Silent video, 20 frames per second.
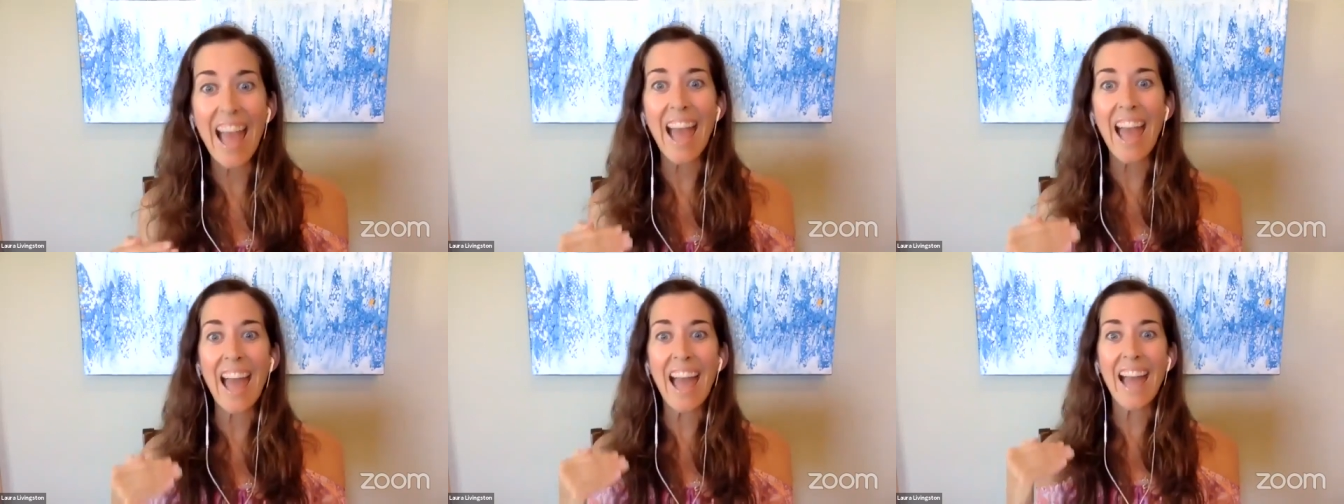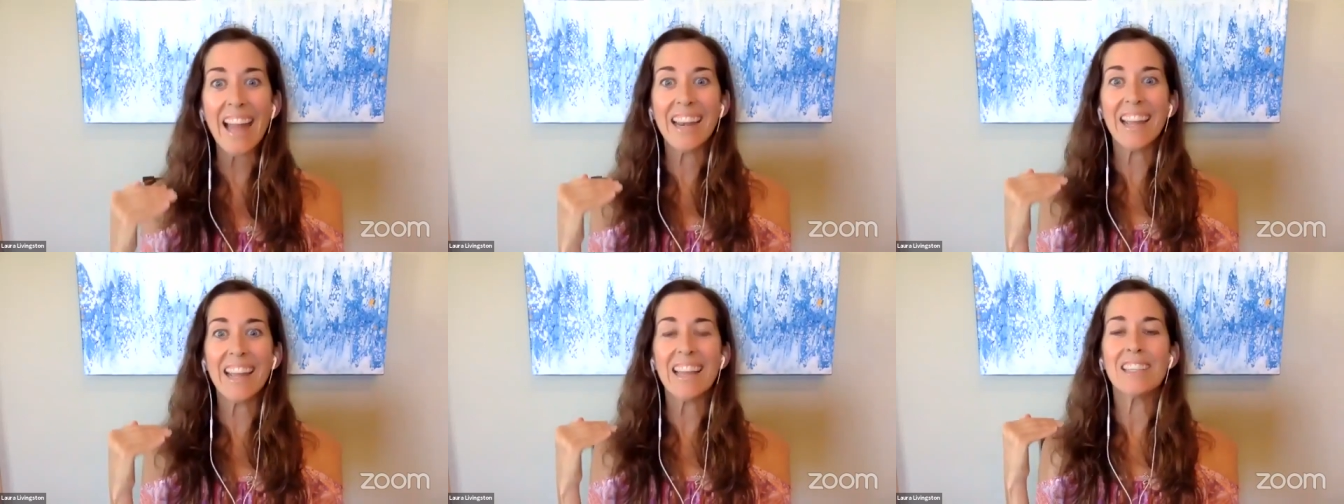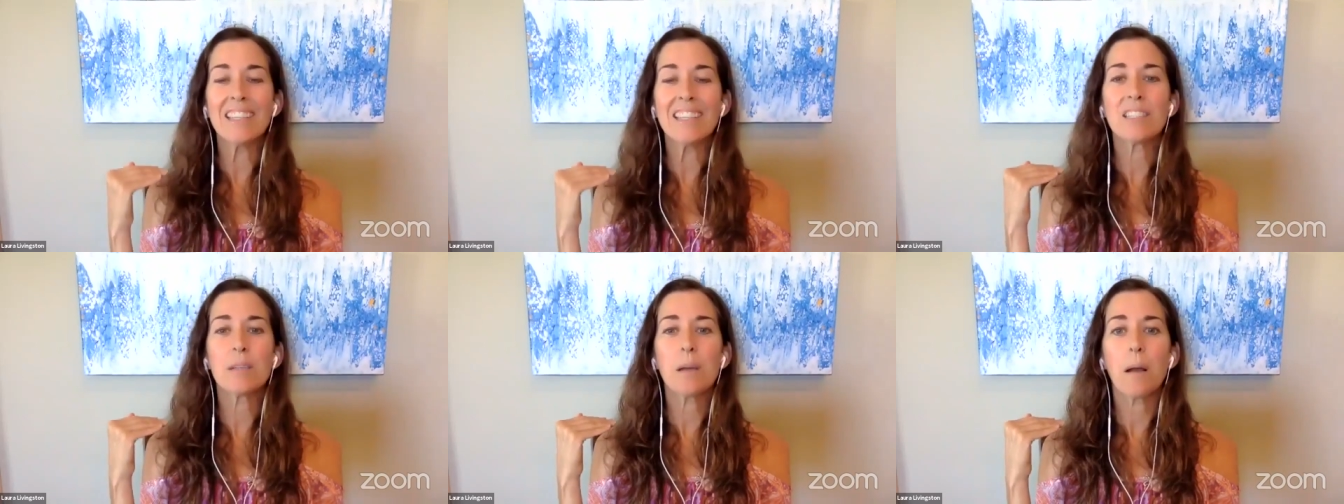And
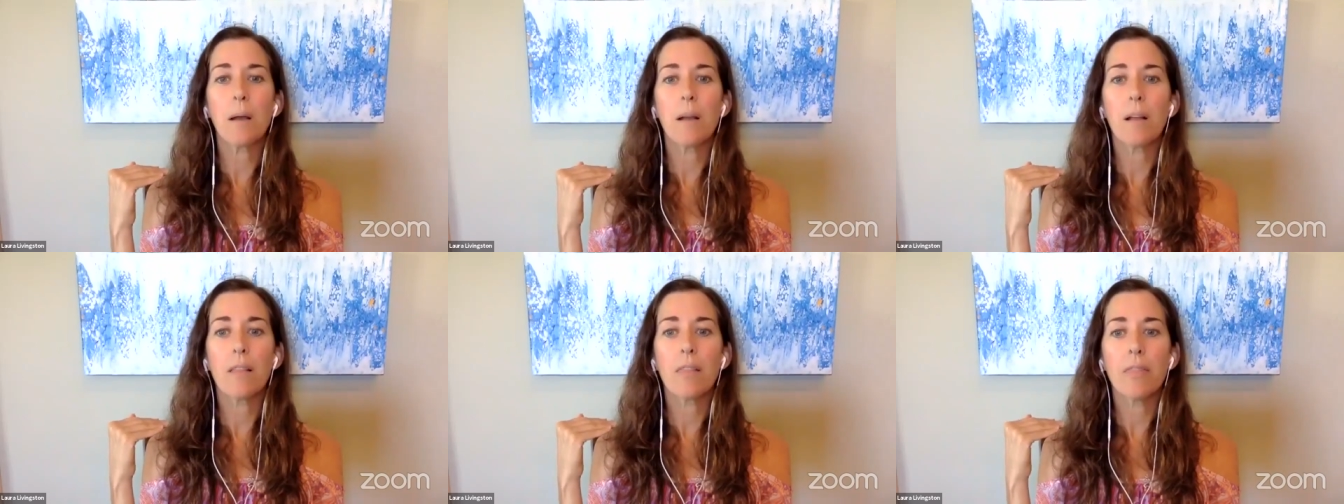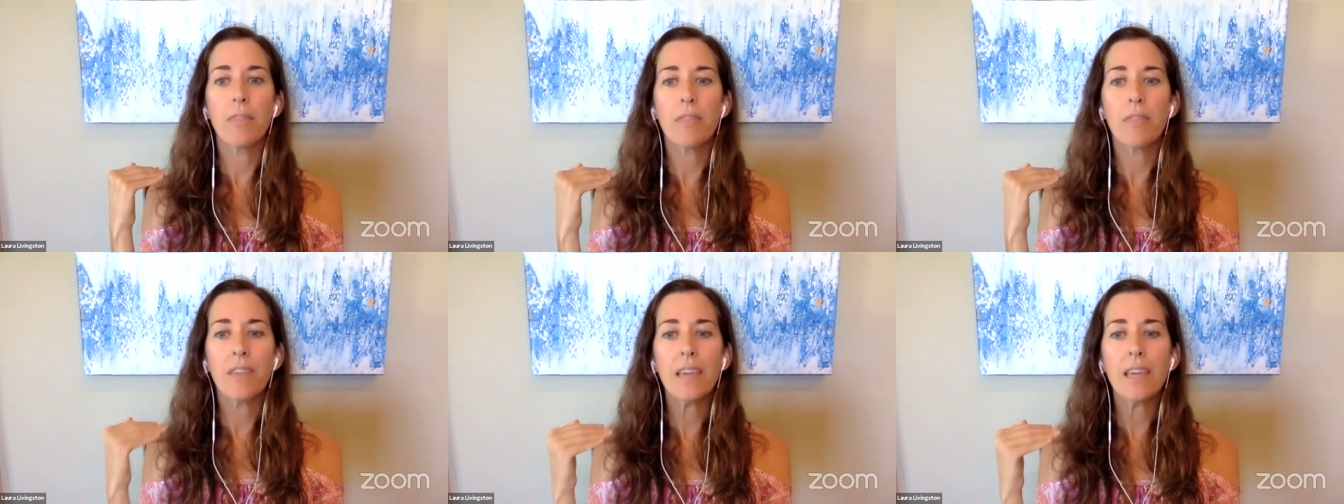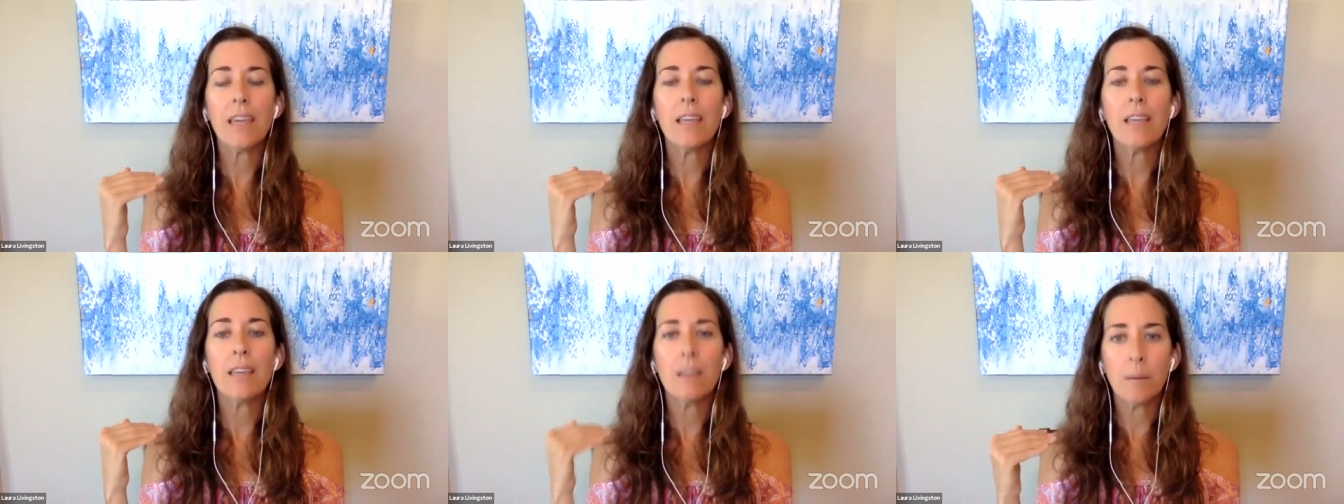it's
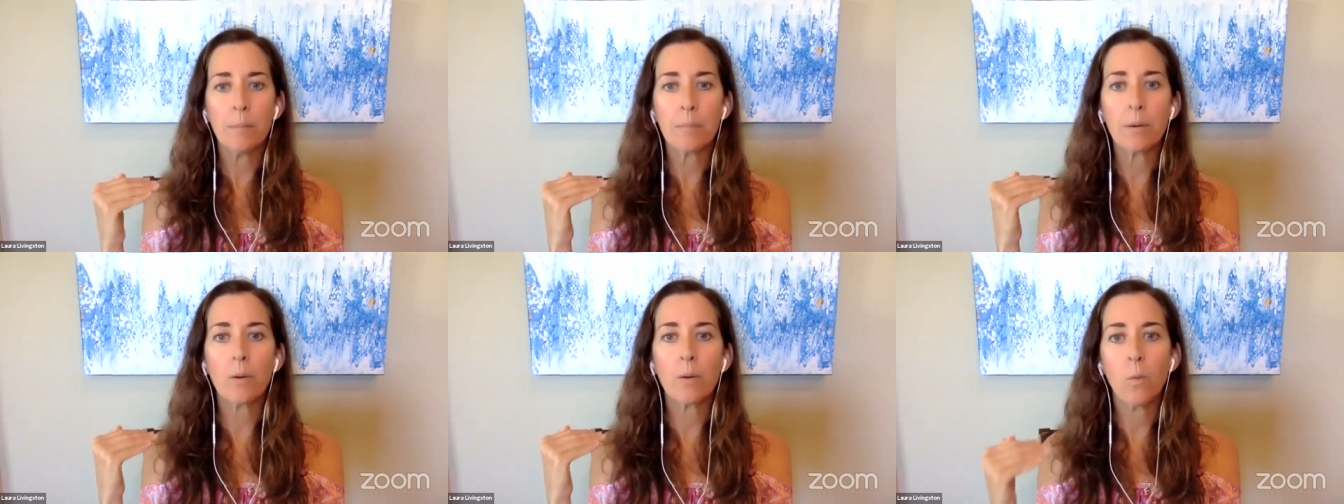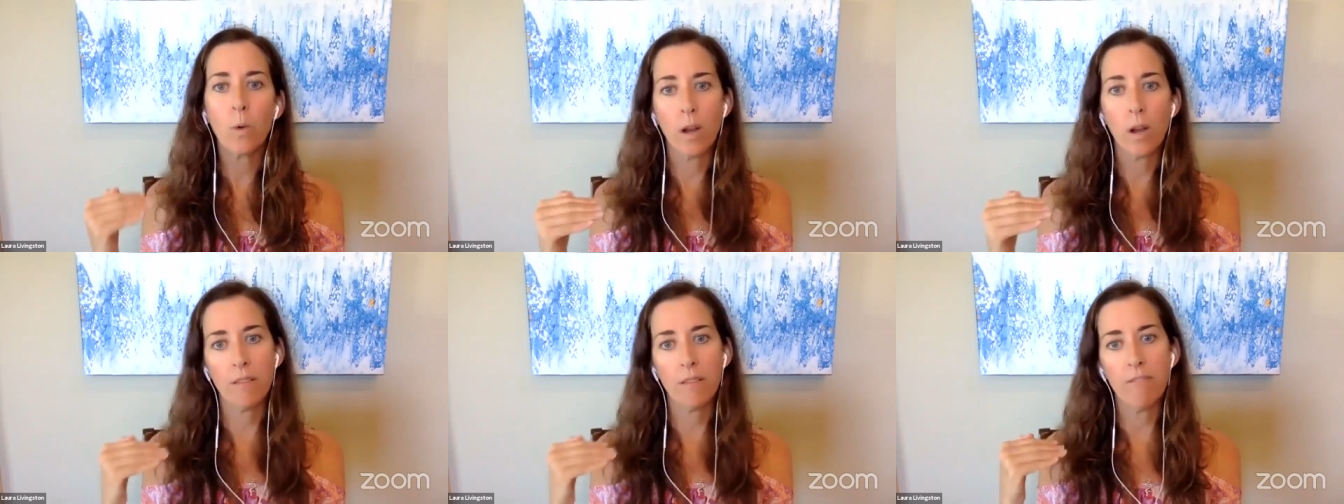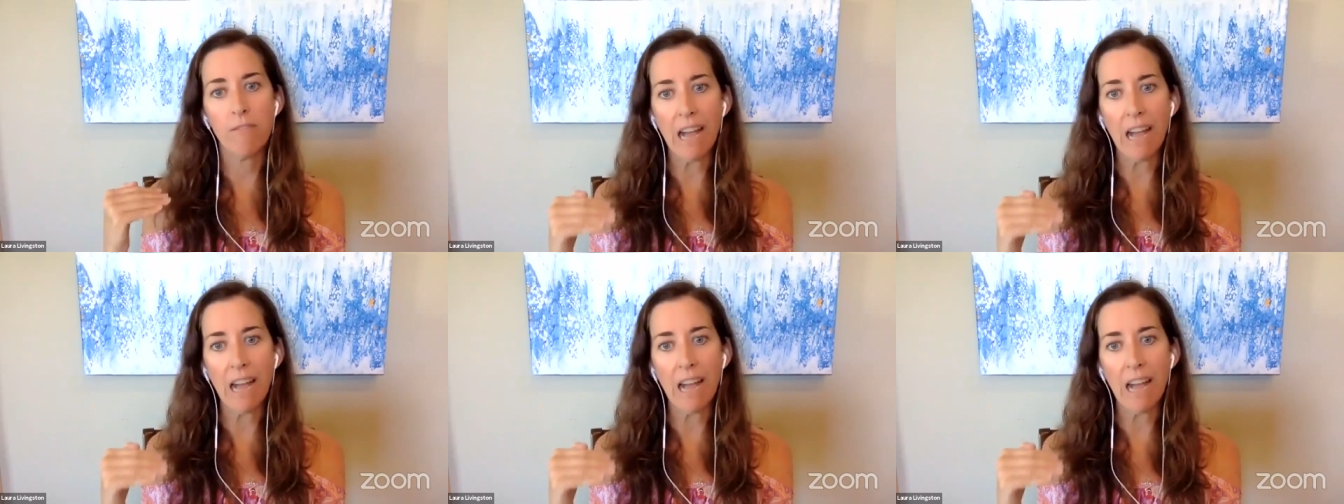the number one